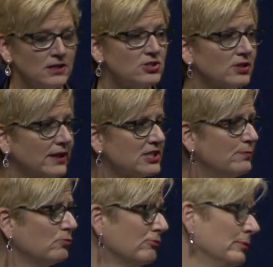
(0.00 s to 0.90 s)
So let's
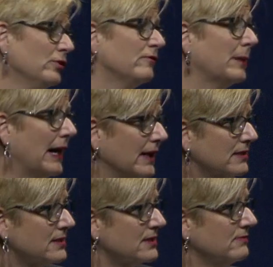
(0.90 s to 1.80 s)
remove
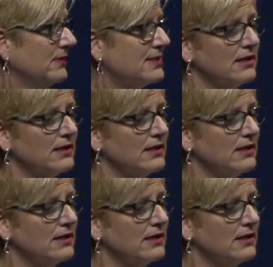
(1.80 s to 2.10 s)
bias. It's